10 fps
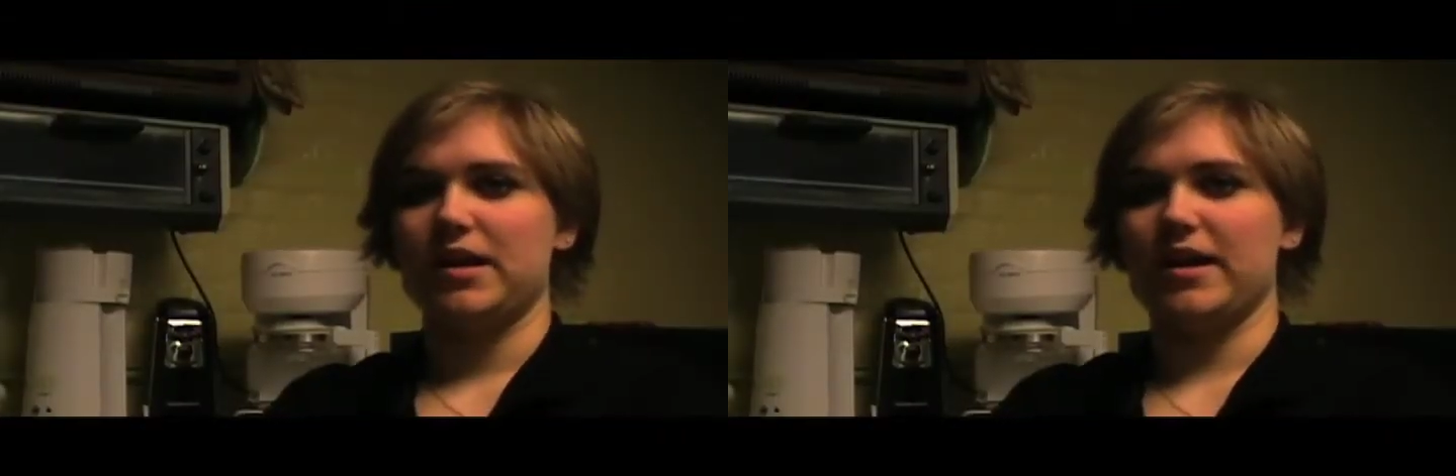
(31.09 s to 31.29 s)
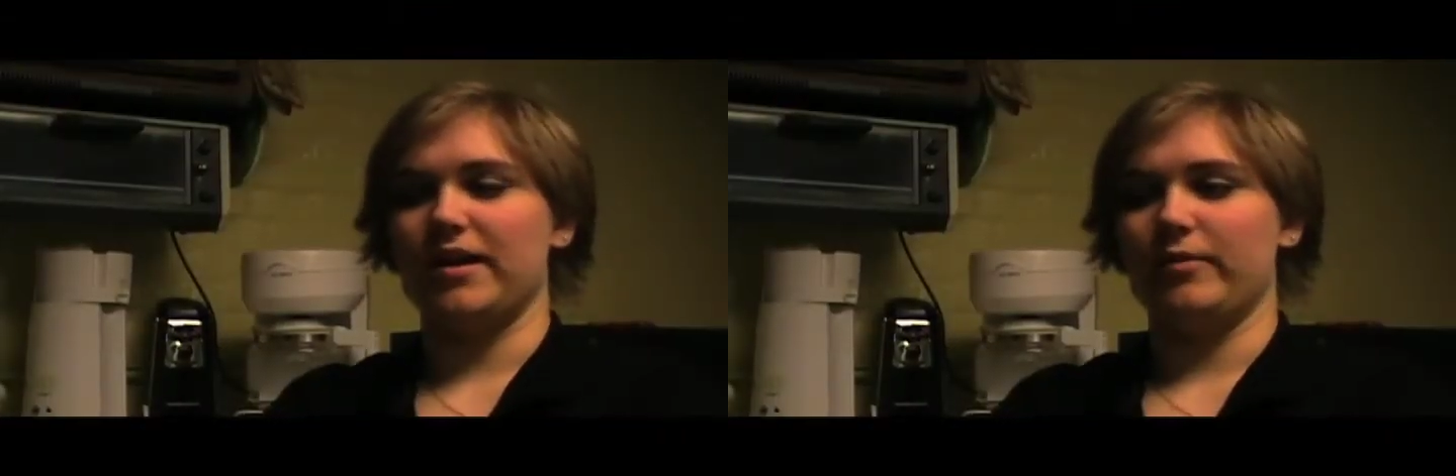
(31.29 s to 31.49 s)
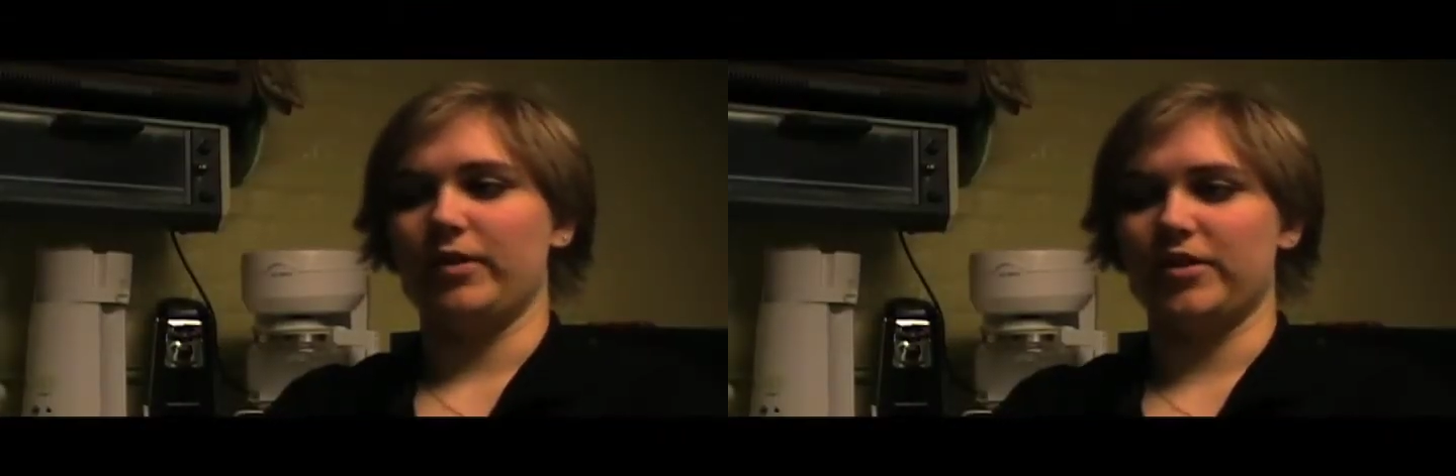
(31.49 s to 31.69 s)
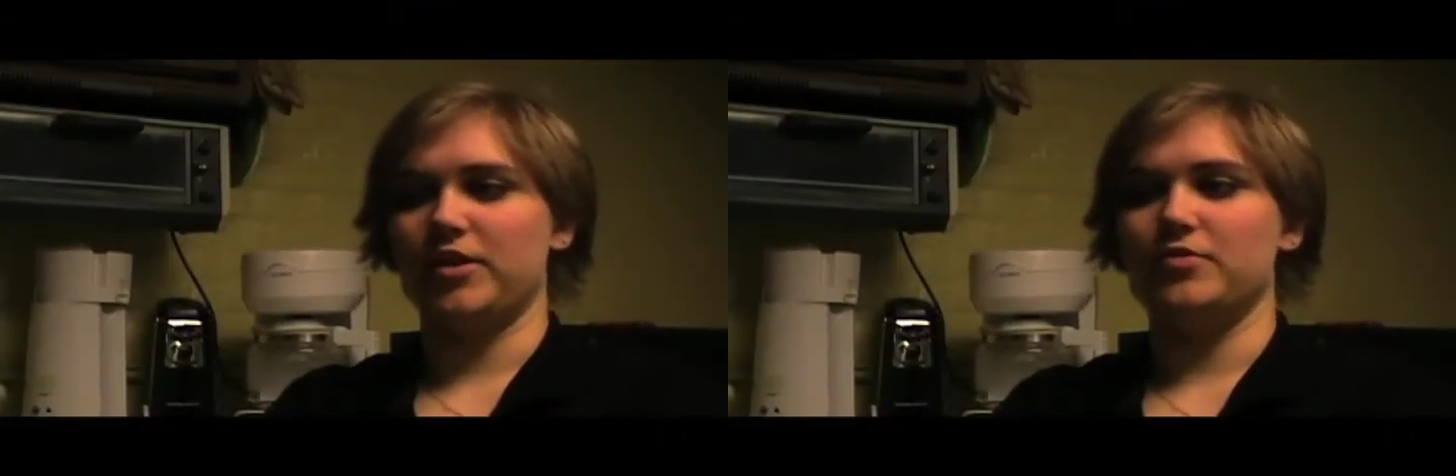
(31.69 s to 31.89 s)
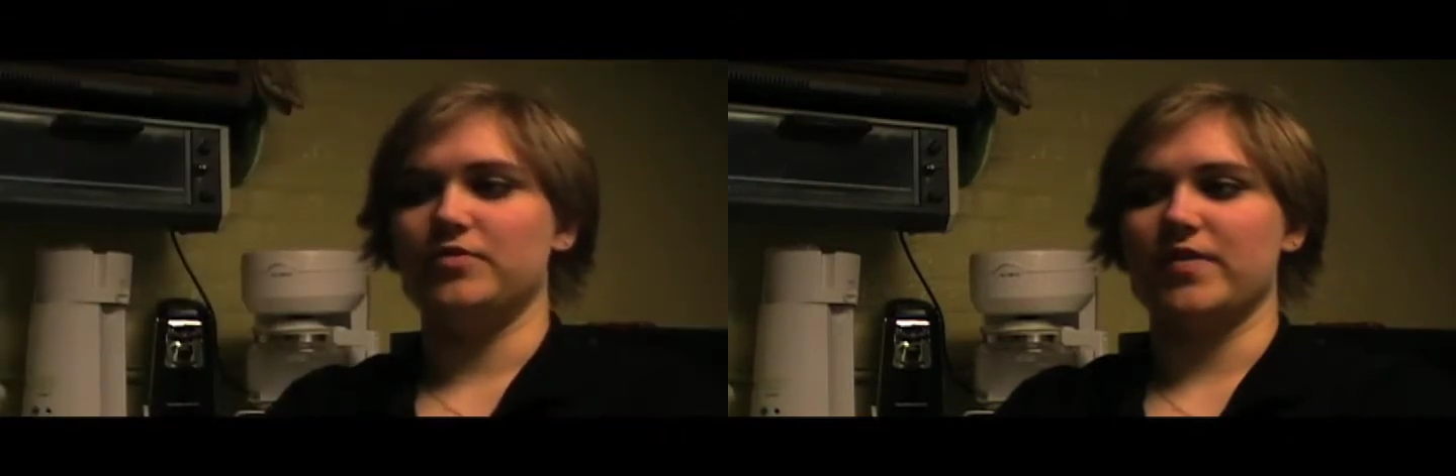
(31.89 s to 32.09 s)
and with a
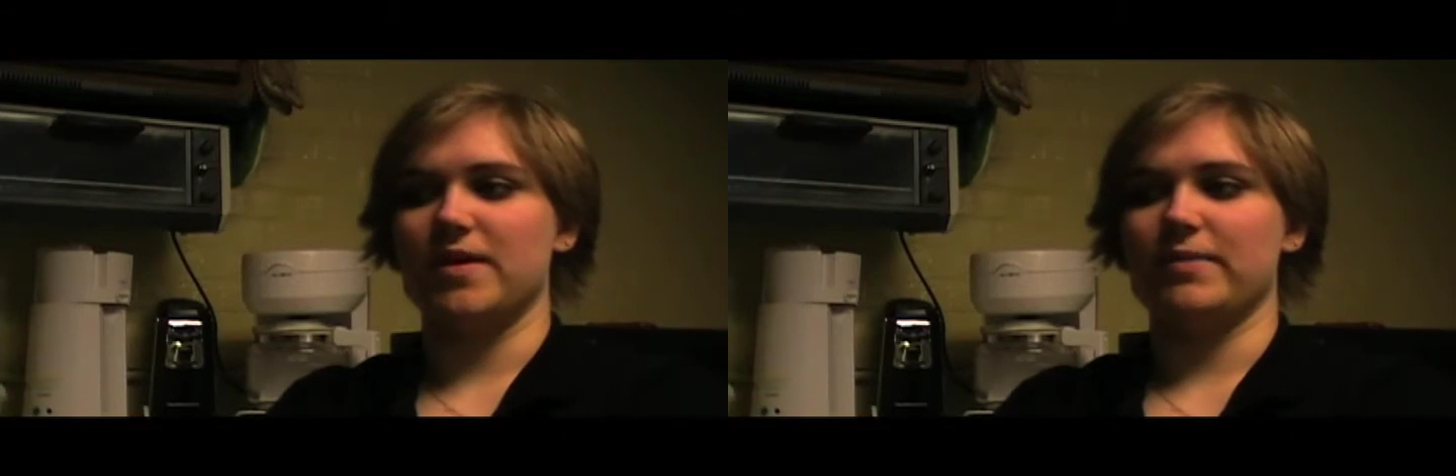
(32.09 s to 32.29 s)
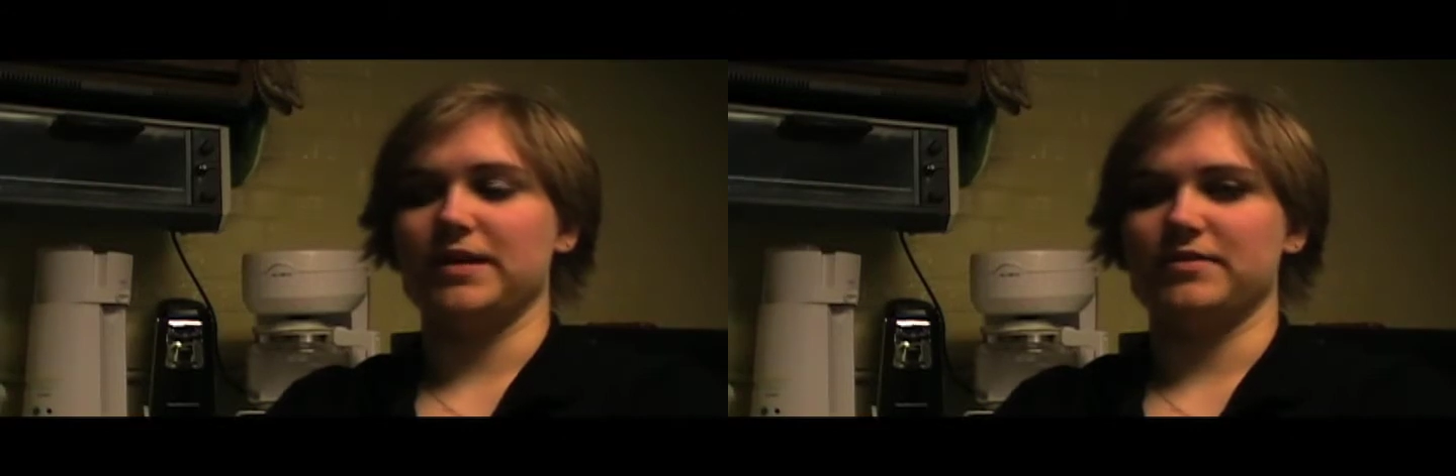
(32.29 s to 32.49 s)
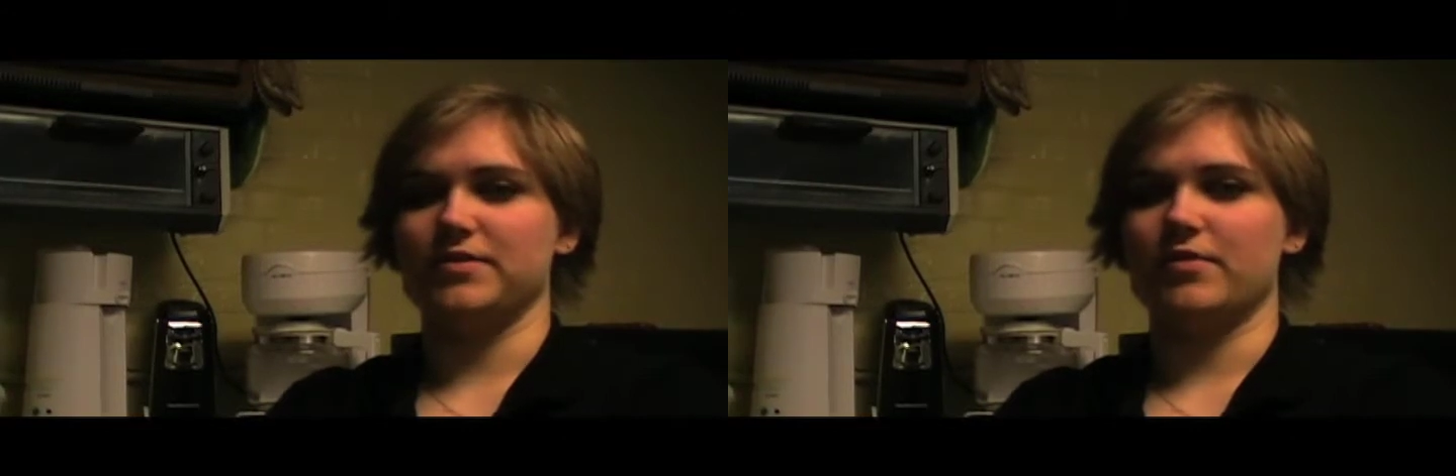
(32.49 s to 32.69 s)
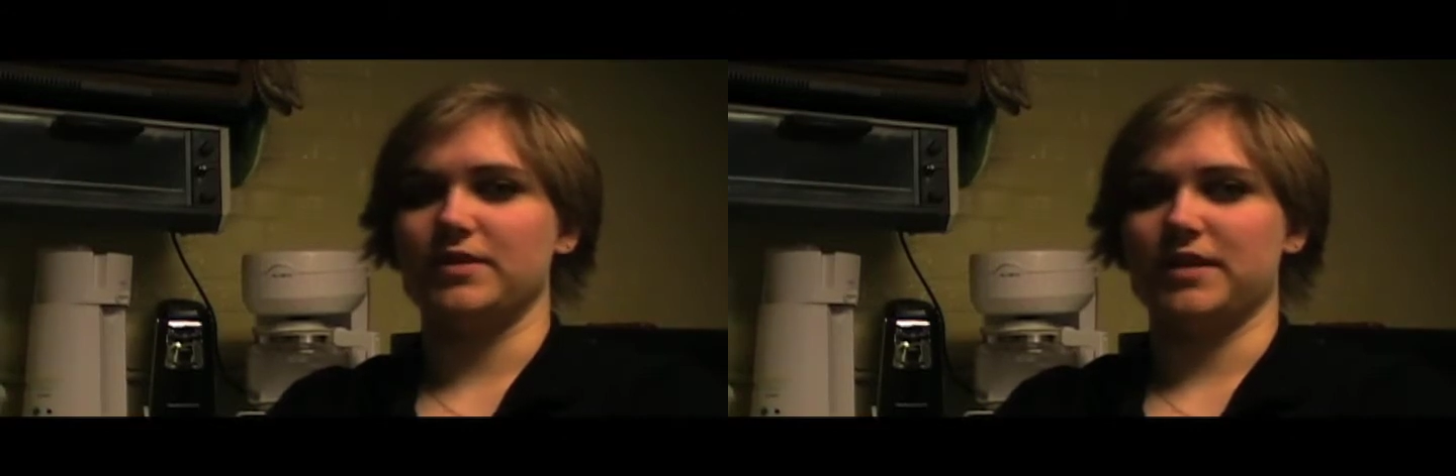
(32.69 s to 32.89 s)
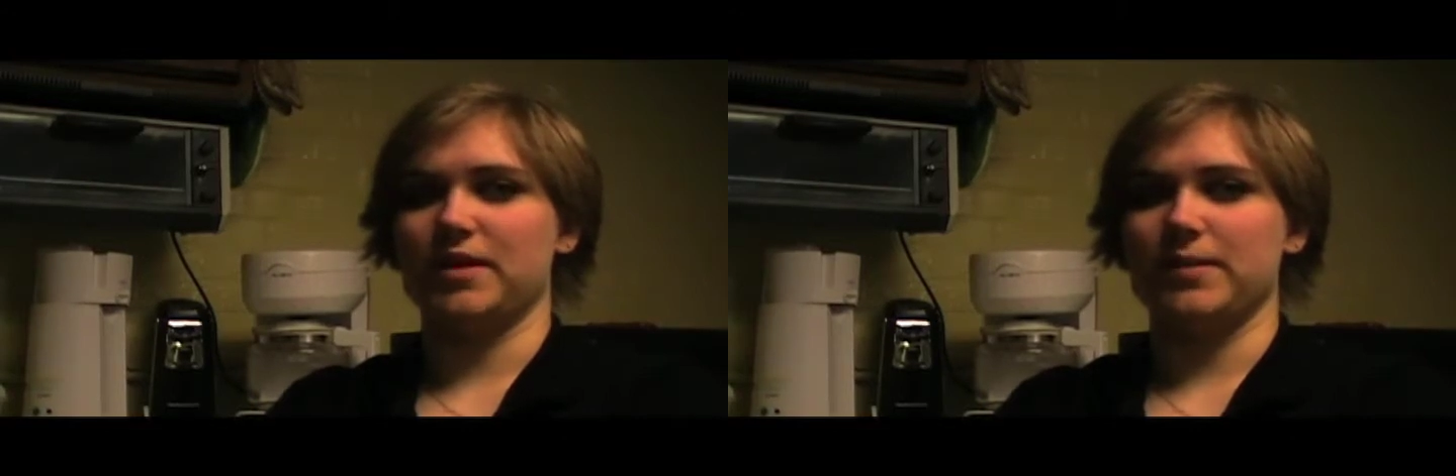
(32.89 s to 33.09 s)
huge fan base, there's always going to